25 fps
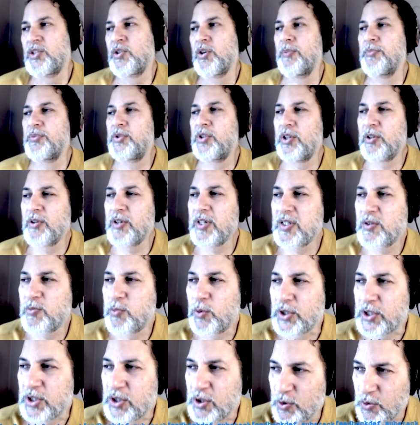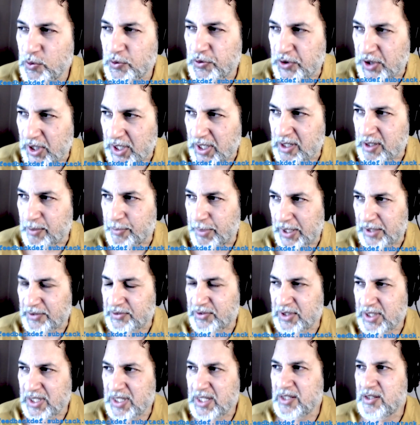I'm curious what you think about
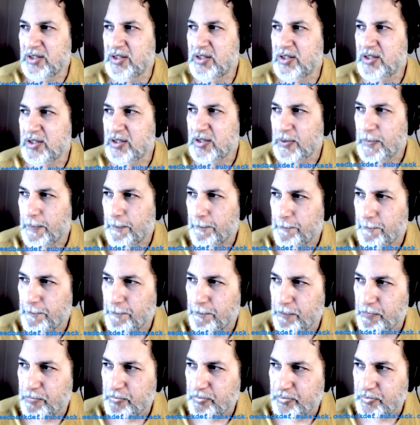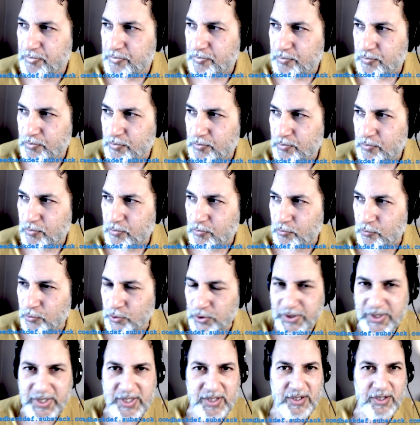these
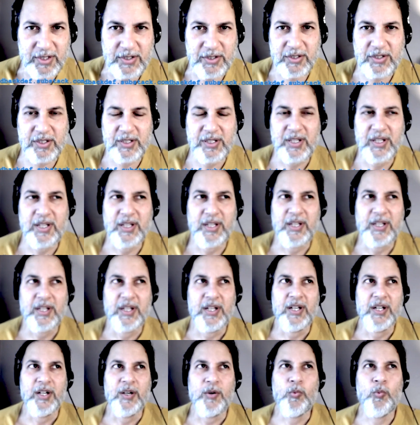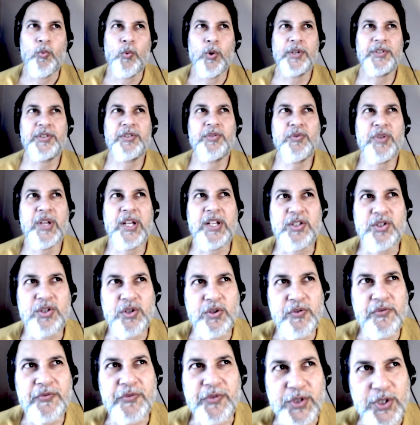releases. what do they
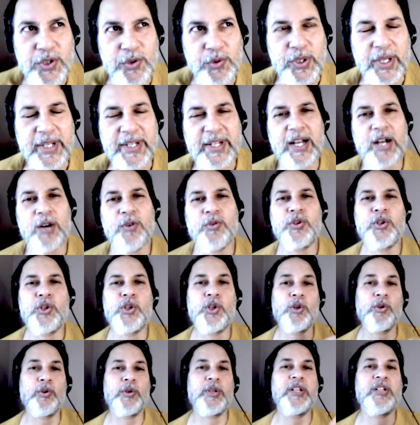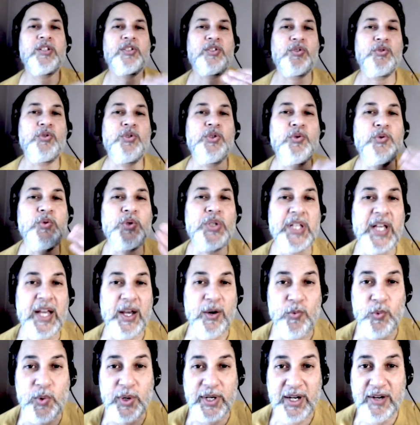do for you? Like, how curious do you
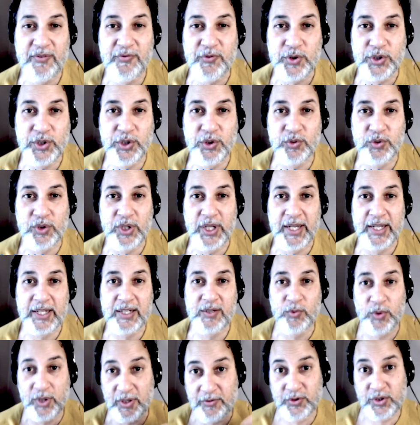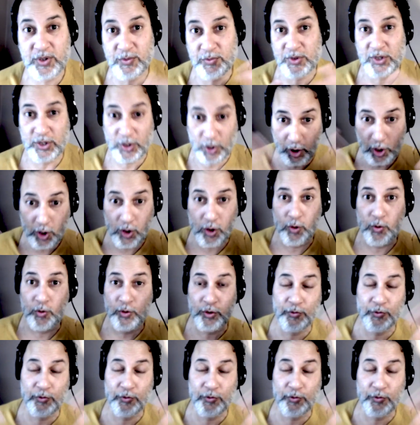get whenever someone's like, oh, we're